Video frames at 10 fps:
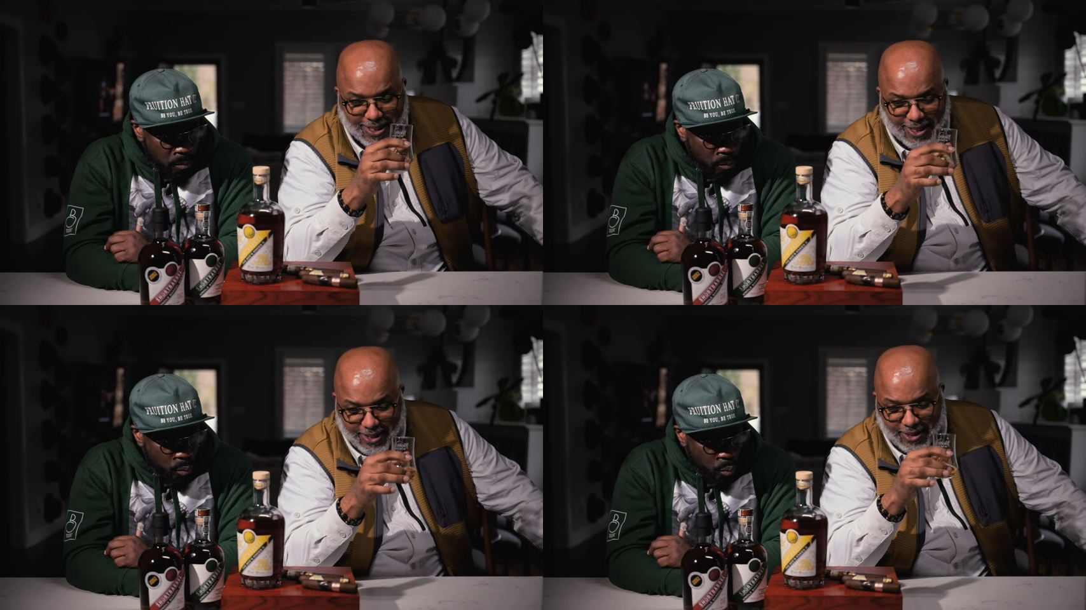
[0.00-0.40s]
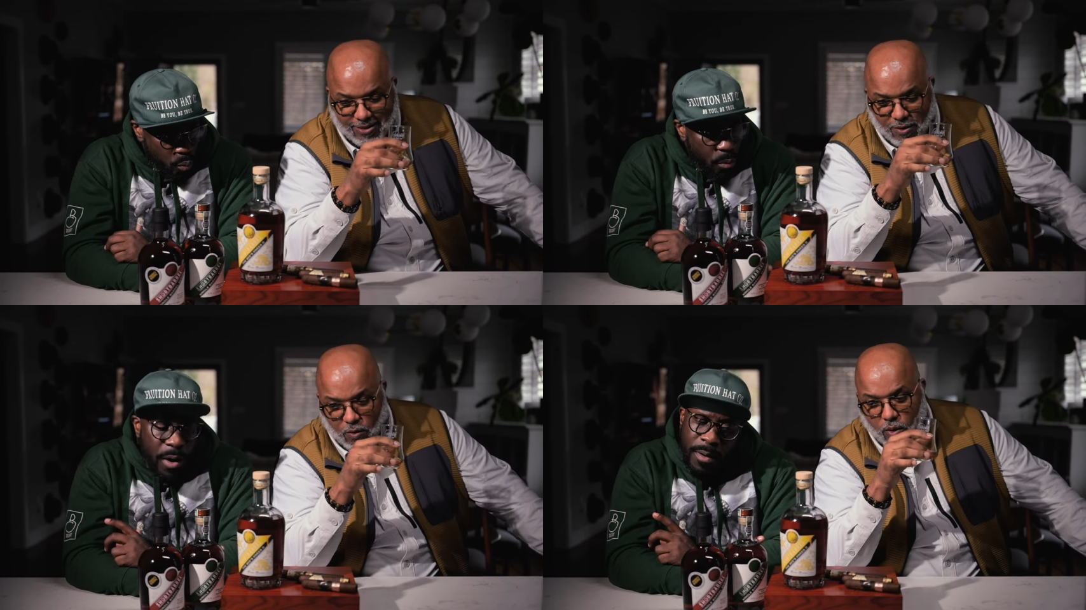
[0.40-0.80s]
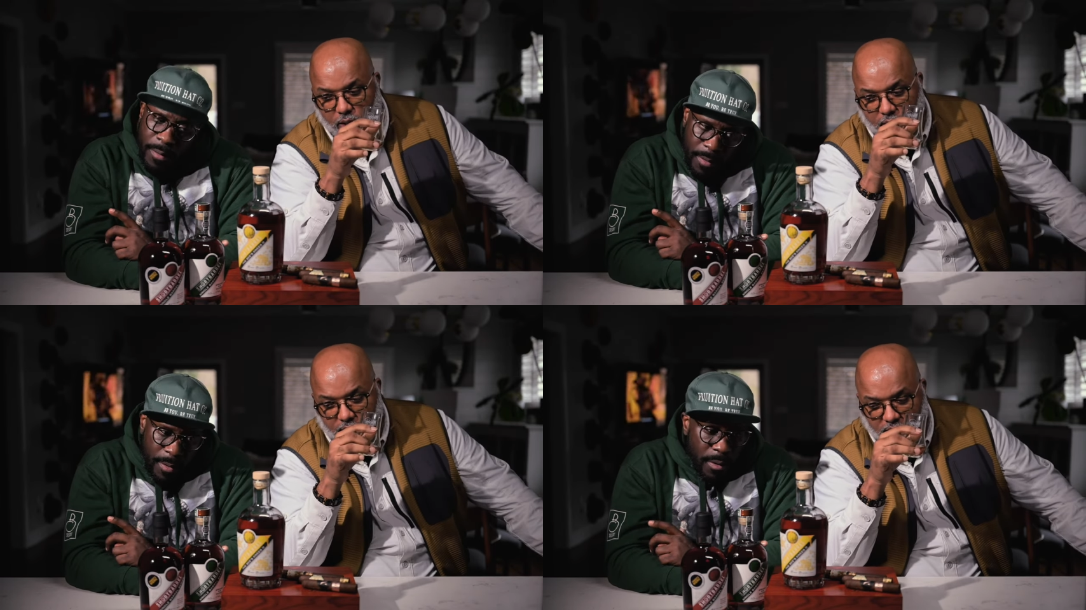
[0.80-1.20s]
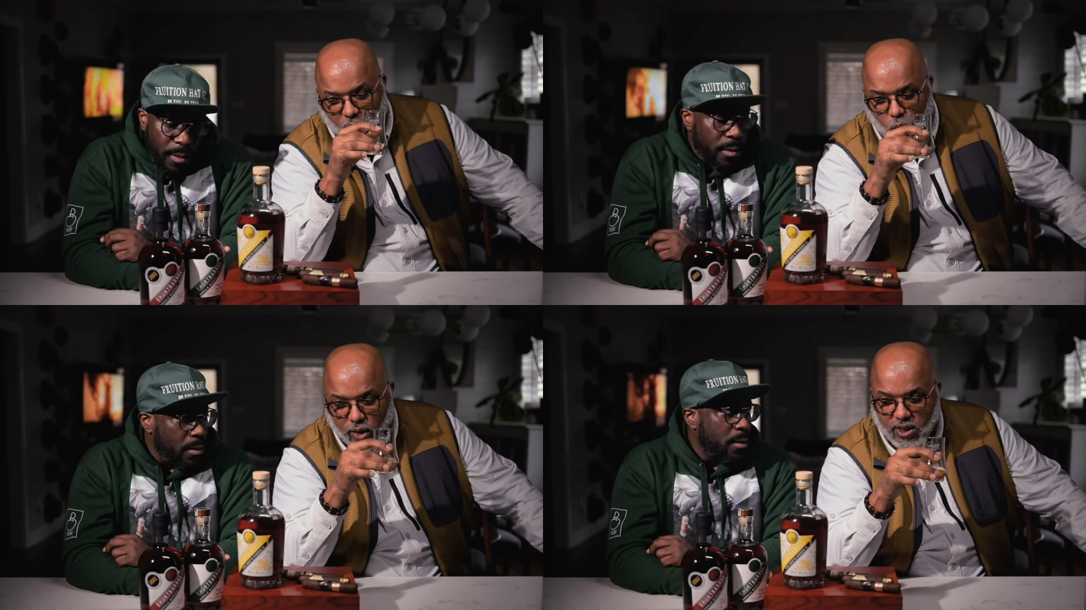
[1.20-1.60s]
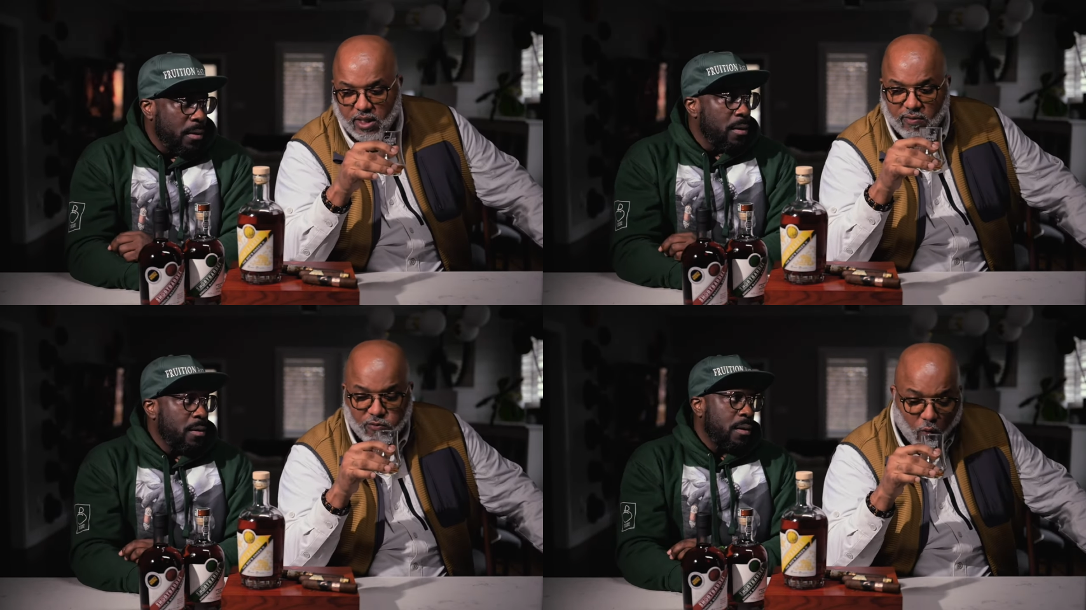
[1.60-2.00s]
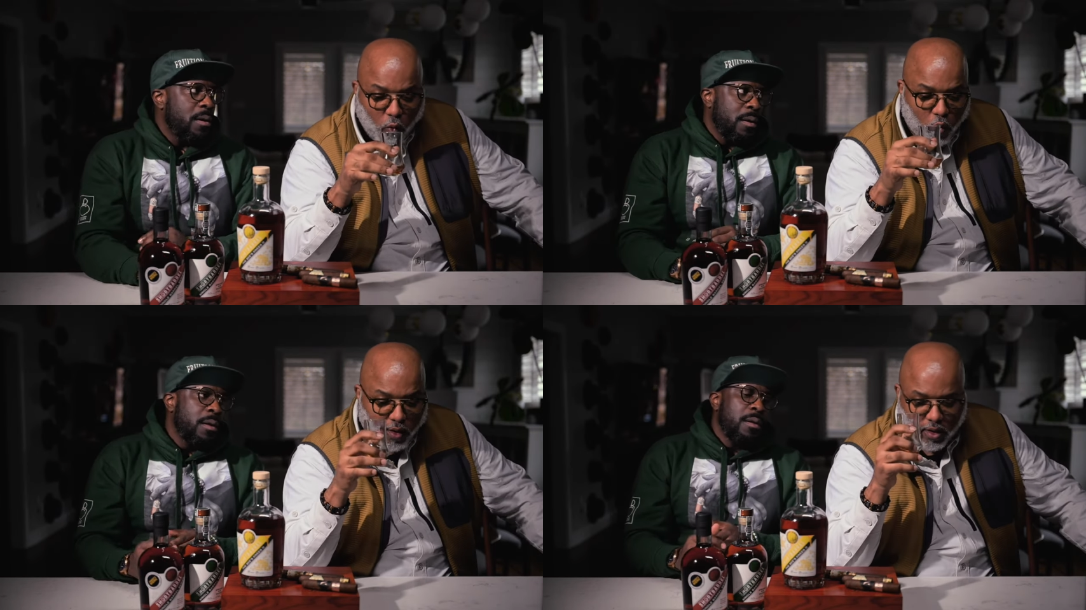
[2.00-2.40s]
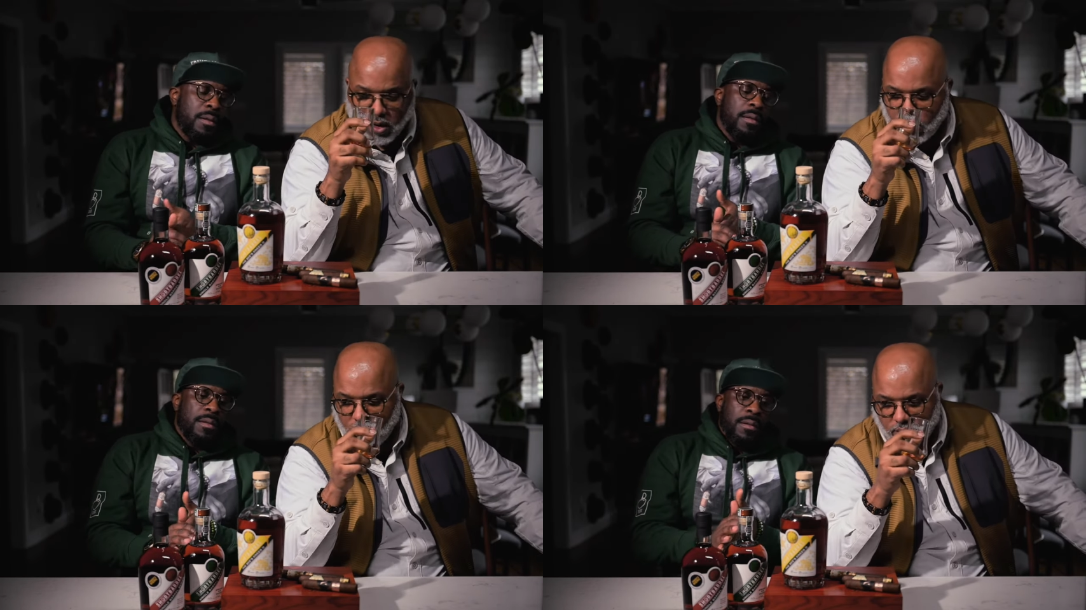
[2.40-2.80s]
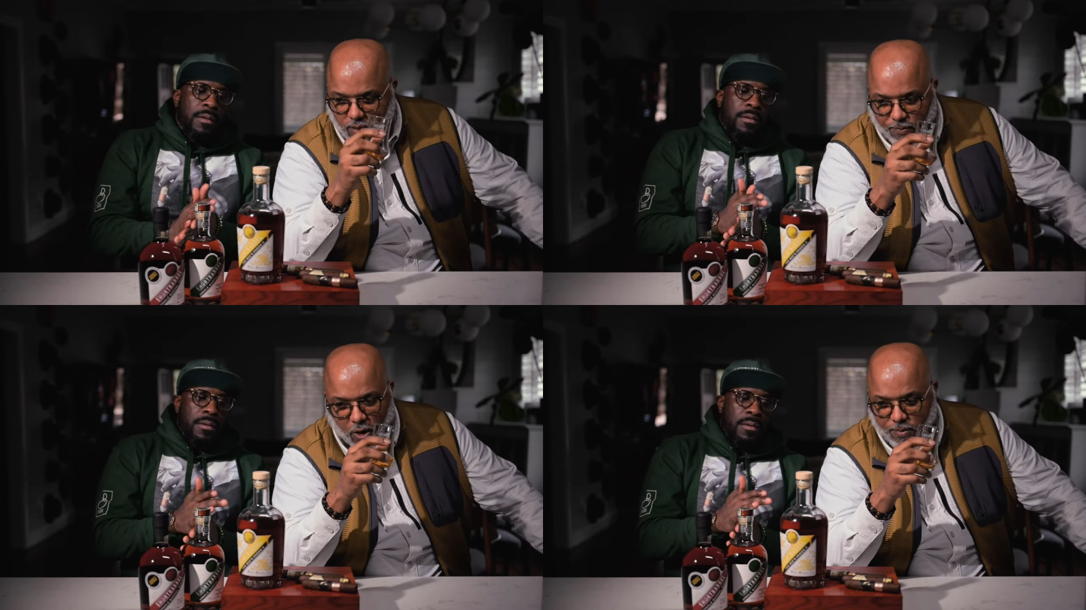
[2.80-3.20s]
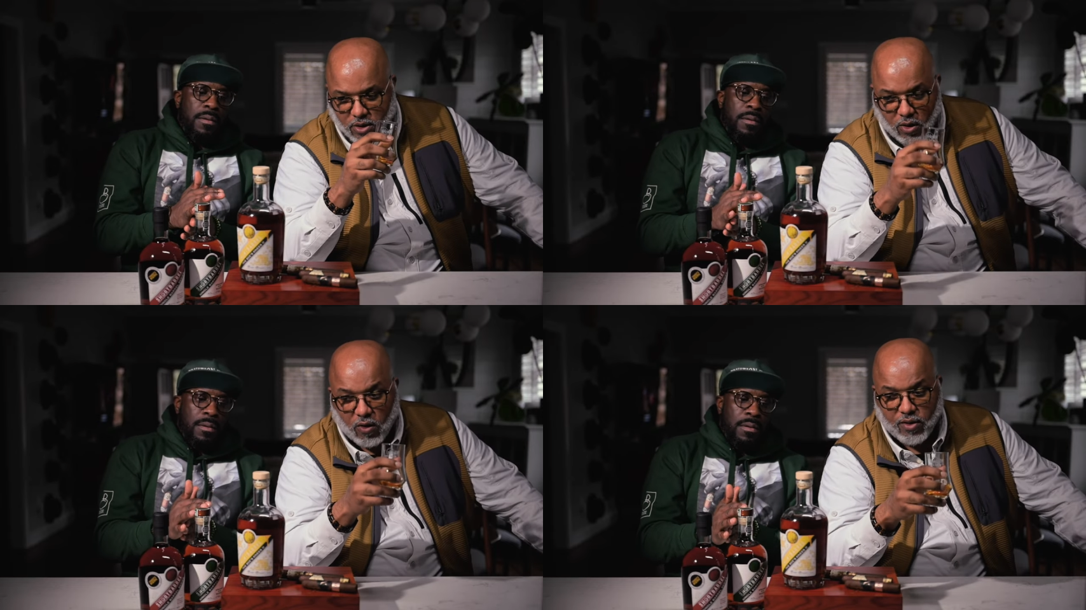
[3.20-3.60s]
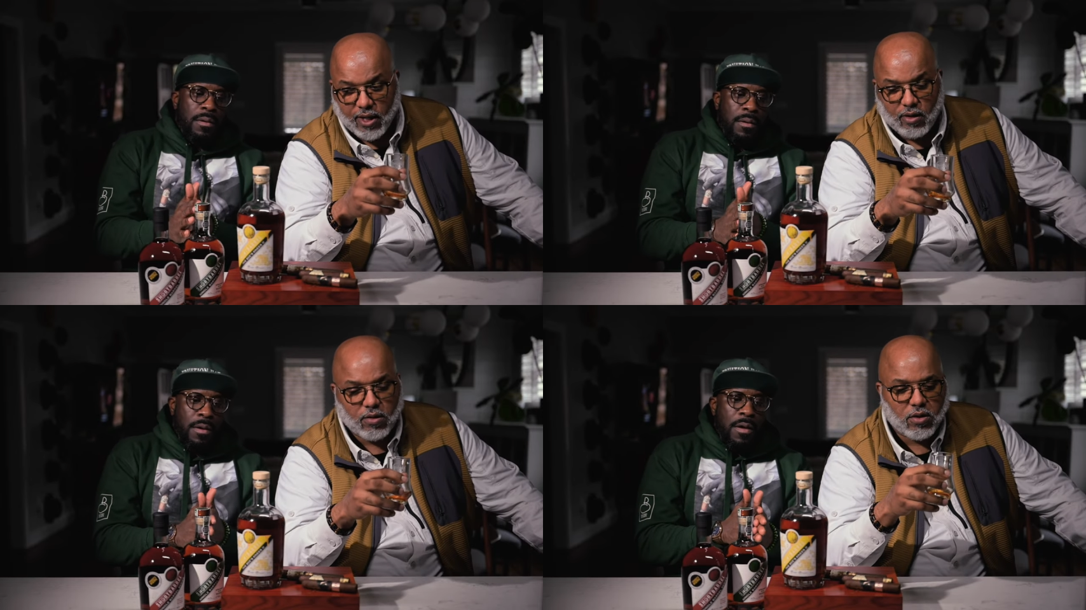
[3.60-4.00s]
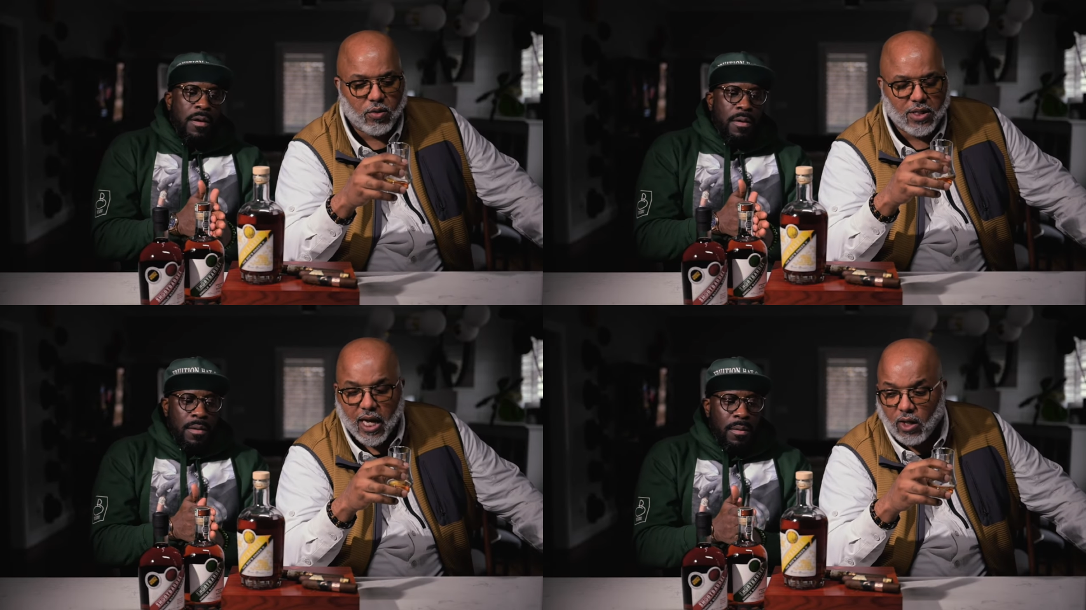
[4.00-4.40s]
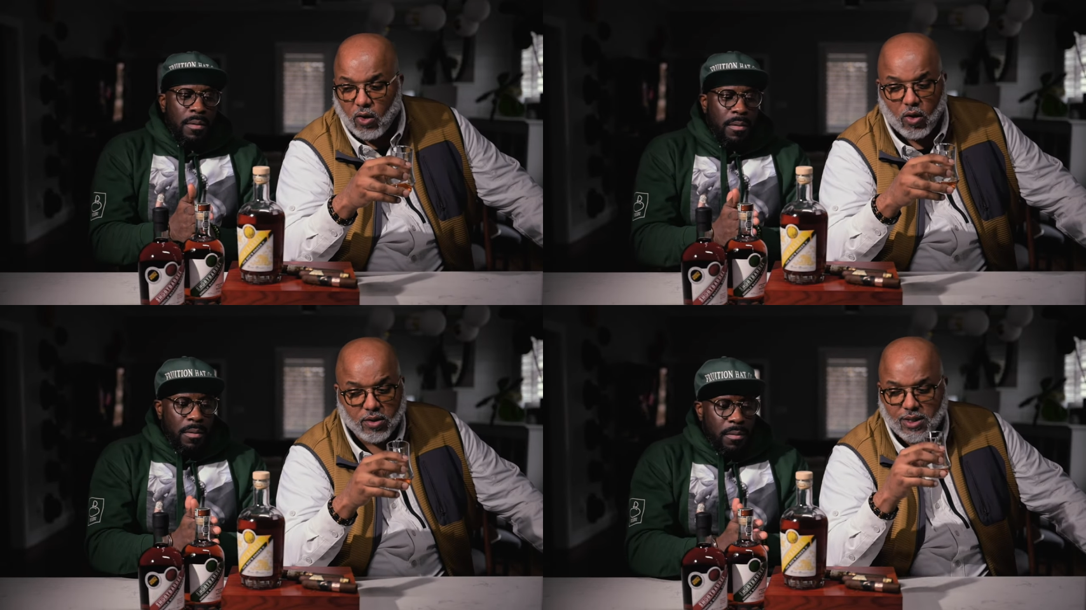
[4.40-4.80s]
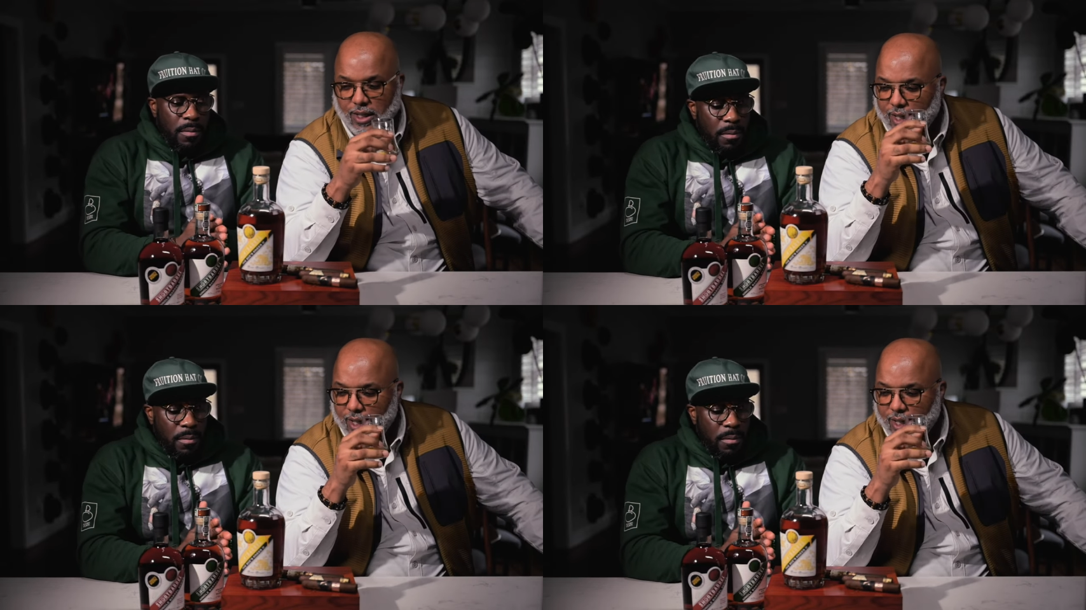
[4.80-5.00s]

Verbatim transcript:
Speaker 1: honey. So it's a whiskey forward. The bourbon's all there. So it's not lost,